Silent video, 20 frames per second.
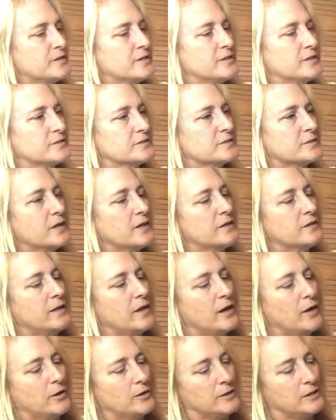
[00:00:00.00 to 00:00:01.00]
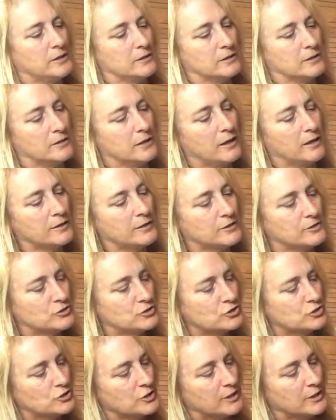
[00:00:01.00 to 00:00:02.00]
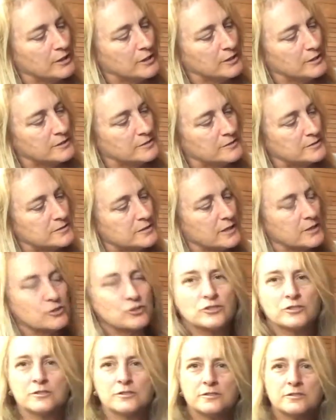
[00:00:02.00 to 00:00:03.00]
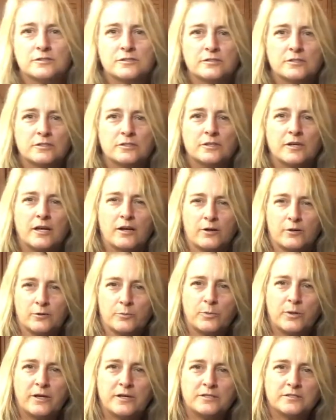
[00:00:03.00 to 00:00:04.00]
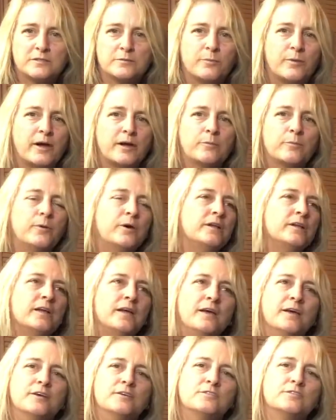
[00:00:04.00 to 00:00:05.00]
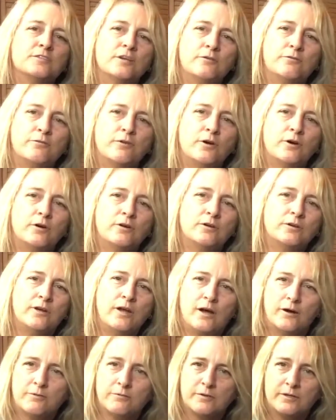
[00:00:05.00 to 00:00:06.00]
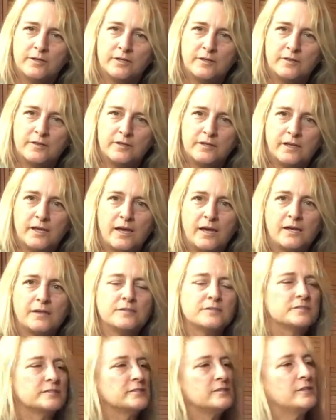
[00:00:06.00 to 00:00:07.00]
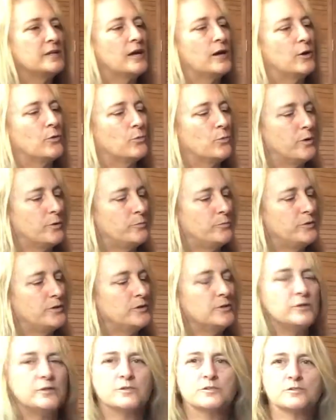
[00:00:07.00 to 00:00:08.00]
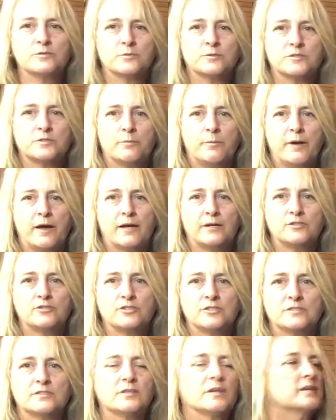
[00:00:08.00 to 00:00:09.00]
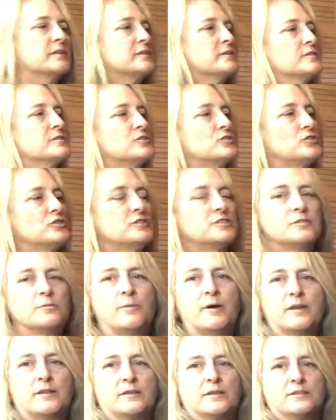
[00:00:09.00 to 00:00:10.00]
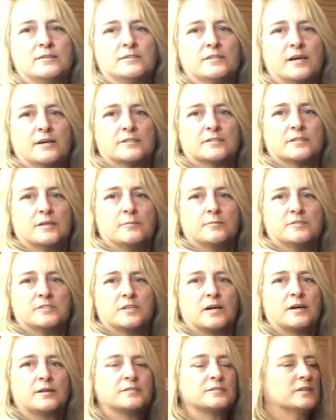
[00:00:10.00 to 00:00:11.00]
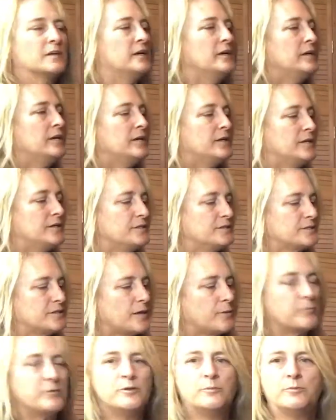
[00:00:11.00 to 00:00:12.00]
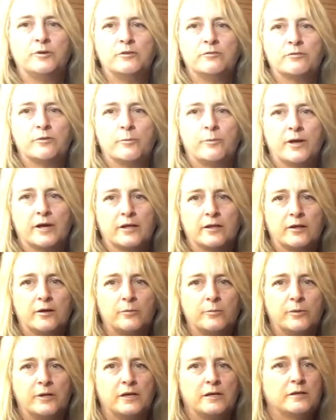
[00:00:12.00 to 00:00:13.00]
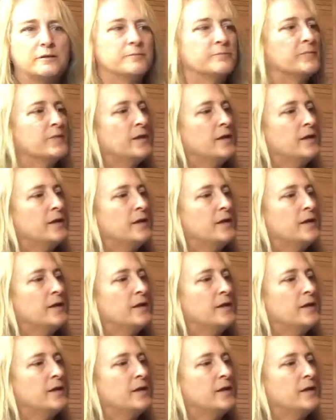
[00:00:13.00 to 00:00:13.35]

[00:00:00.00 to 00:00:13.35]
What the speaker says: and things like that in luggage sections to get on planes and back, but so far not really the case. Now, what Bill used was a bag just like this, just about the exact same size. His happened to be from LL Bean,